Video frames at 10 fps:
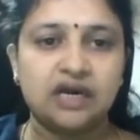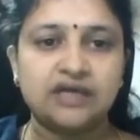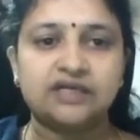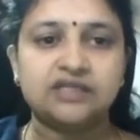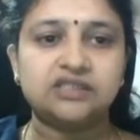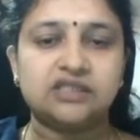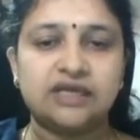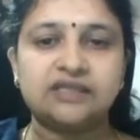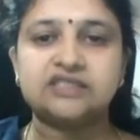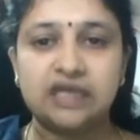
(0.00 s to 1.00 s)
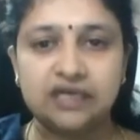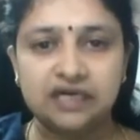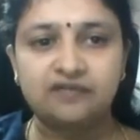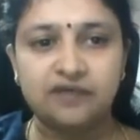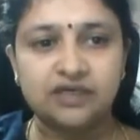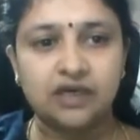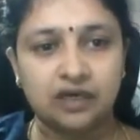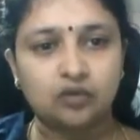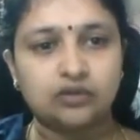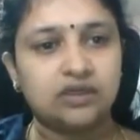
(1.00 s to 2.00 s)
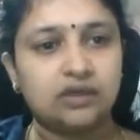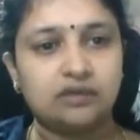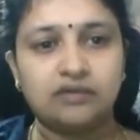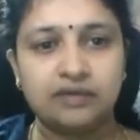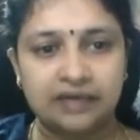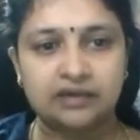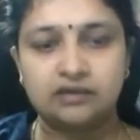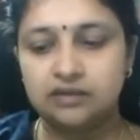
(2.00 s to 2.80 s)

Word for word: and it is like snugly fit around the neck.